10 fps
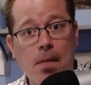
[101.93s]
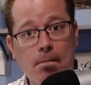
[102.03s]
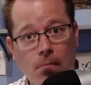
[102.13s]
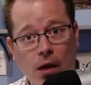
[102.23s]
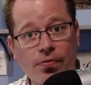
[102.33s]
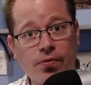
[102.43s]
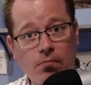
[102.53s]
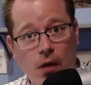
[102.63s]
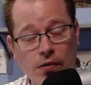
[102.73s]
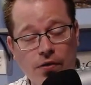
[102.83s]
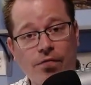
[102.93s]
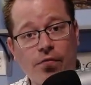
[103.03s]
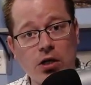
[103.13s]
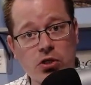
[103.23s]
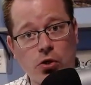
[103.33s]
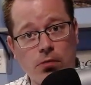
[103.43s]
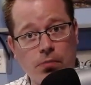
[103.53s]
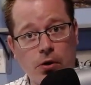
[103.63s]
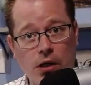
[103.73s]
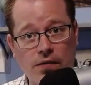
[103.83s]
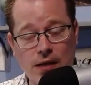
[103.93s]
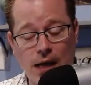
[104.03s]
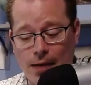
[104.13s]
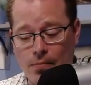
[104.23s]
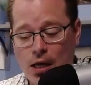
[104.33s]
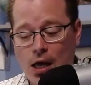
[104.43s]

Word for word: month to month for a certain period of time.